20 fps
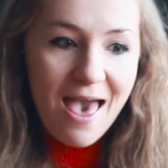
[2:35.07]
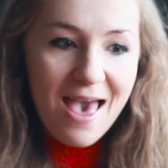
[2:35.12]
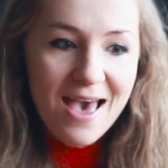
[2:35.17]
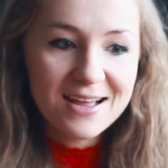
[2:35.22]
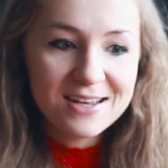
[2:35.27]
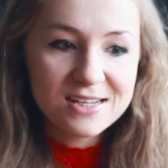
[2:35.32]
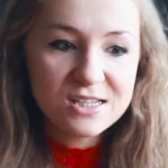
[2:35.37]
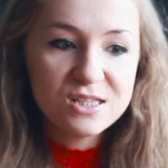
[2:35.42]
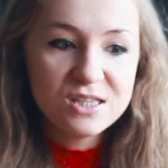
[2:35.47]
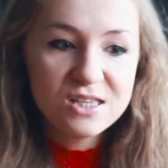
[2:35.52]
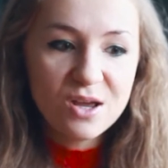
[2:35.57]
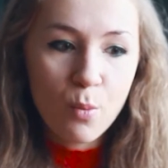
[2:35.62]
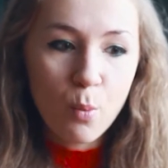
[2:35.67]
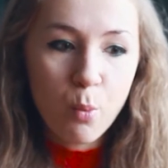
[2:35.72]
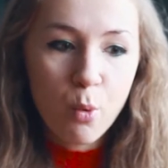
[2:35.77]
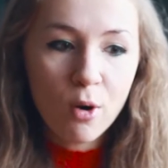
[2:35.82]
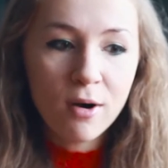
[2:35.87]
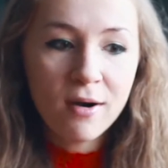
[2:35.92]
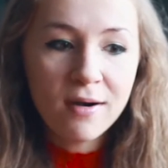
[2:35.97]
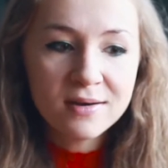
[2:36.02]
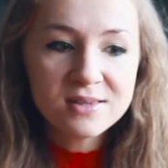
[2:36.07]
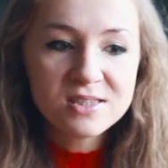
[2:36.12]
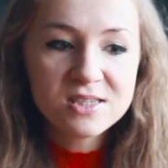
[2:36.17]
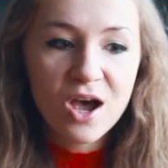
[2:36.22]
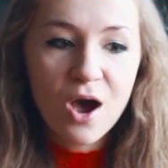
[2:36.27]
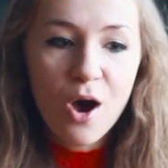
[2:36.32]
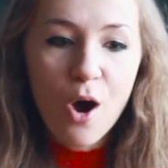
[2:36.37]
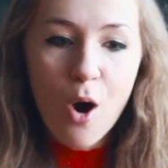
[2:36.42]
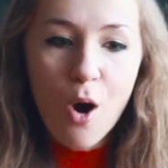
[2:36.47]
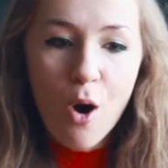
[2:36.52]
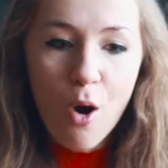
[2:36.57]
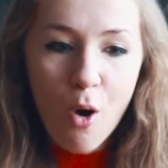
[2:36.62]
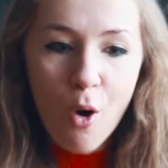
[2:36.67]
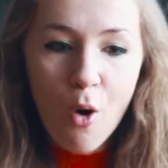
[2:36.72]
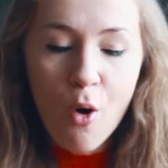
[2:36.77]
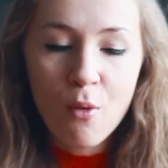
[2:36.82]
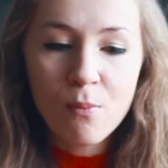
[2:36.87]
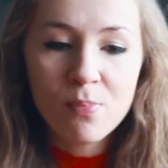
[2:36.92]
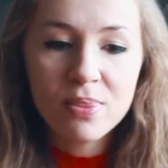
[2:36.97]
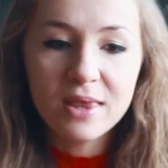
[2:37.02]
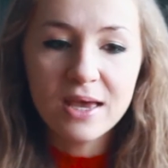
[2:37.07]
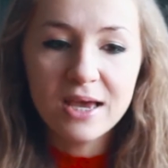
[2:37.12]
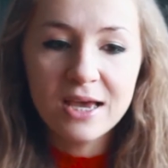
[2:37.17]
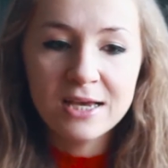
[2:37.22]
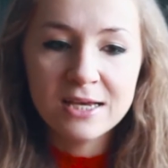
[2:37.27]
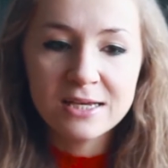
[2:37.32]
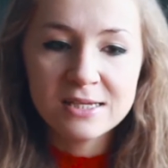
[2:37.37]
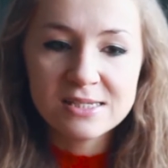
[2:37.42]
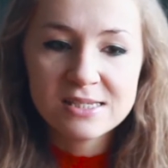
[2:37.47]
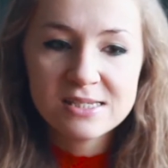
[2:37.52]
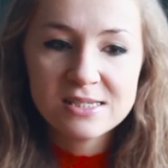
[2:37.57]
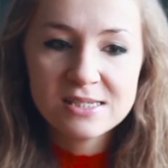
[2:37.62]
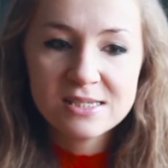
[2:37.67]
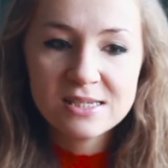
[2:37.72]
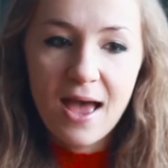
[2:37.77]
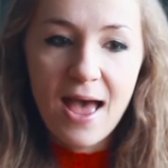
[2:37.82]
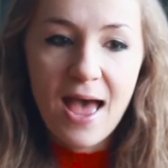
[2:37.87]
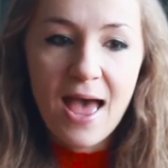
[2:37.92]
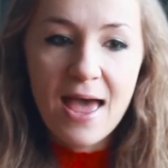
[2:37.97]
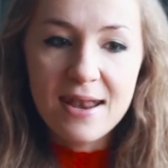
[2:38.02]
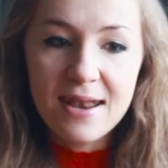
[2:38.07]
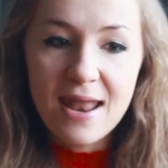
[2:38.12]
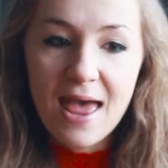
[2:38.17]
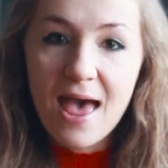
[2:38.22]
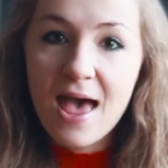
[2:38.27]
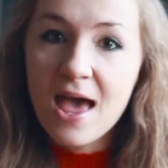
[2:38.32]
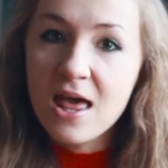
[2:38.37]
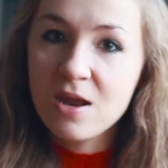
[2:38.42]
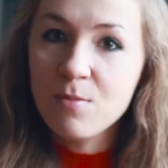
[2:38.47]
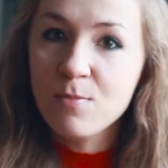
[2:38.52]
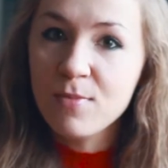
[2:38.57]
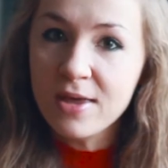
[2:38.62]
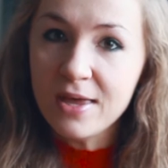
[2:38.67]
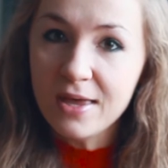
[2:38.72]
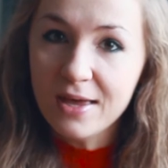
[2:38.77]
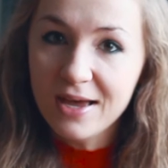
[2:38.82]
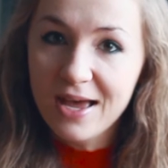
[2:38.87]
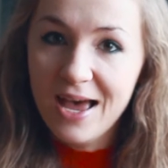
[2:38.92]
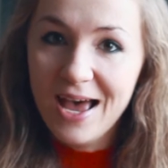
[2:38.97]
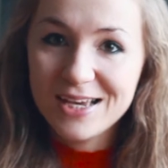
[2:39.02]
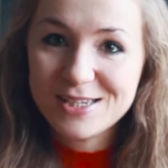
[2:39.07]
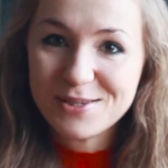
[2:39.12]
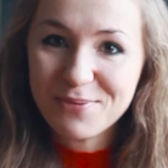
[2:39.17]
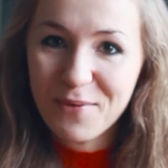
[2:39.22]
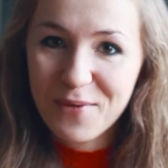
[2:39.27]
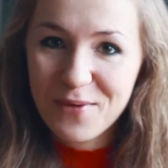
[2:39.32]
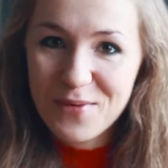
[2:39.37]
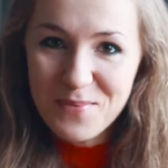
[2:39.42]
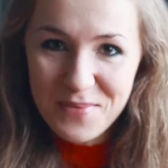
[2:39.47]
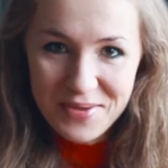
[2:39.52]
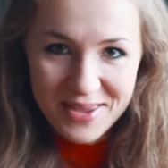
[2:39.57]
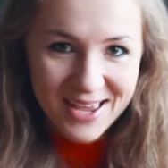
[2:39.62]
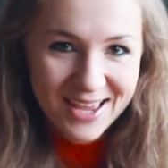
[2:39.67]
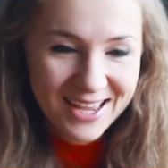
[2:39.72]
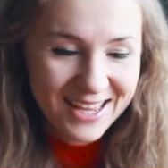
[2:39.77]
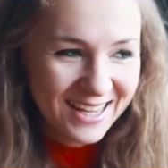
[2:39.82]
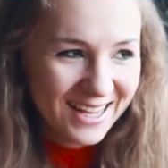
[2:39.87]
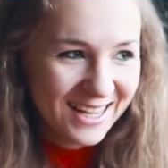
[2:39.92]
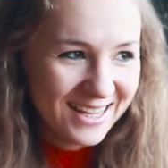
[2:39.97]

And the word home is an enemy, as for me.